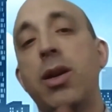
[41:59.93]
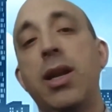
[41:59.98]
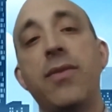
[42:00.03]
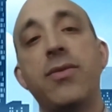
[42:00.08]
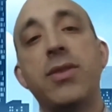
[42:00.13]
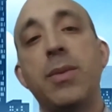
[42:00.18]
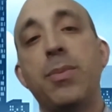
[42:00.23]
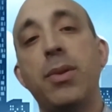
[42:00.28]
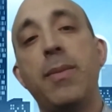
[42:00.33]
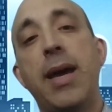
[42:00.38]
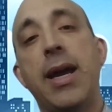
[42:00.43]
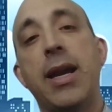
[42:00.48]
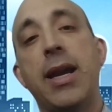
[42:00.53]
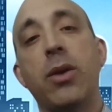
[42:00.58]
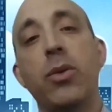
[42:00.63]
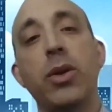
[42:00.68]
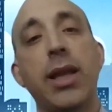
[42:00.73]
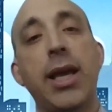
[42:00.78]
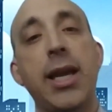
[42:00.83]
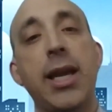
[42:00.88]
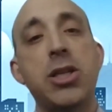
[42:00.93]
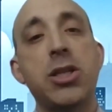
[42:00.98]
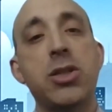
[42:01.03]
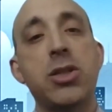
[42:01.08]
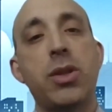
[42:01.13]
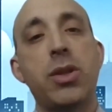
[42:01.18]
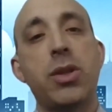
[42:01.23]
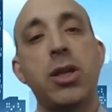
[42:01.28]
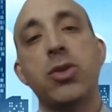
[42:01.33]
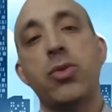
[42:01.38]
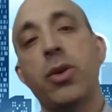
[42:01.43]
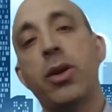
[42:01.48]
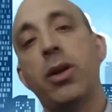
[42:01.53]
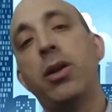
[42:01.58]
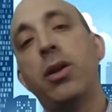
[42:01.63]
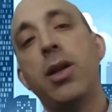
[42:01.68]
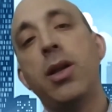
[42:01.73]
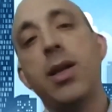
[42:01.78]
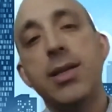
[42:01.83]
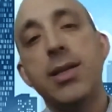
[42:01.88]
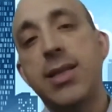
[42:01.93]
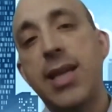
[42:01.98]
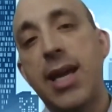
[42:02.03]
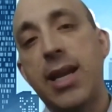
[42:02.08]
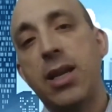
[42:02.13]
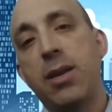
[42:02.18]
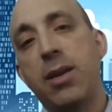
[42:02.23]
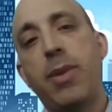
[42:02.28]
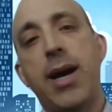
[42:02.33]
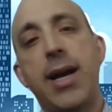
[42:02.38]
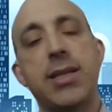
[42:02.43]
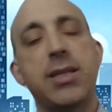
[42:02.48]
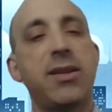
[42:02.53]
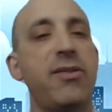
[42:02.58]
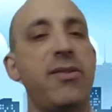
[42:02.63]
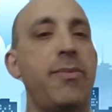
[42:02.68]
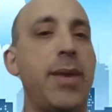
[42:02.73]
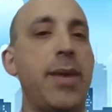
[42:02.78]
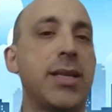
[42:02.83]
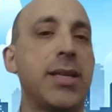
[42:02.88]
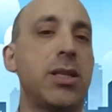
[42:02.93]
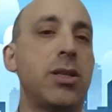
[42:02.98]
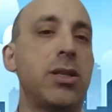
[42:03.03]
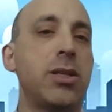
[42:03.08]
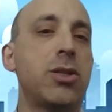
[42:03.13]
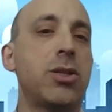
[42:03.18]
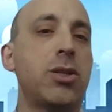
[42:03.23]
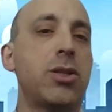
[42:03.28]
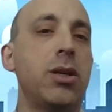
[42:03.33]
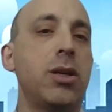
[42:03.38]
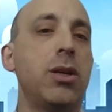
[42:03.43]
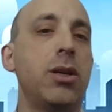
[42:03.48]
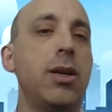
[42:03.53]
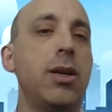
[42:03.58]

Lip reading: have diplomatic relations with Israel, sending positive message to